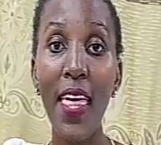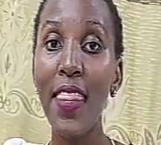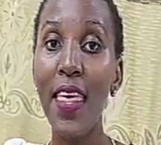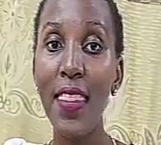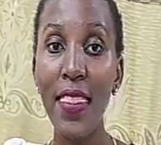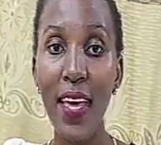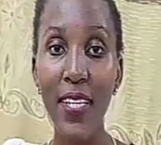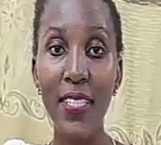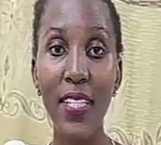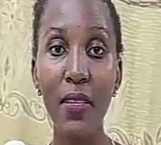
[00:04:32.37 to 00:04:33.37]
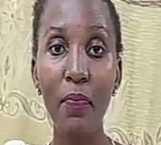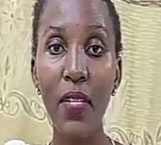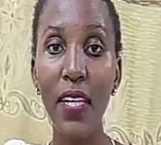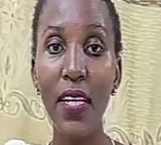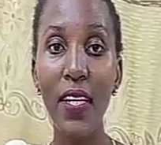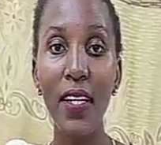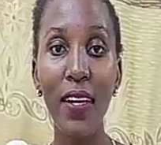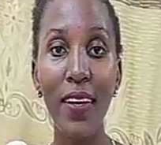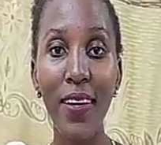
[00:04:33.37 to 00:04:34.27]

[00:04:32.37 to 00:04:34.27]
then that is gonna be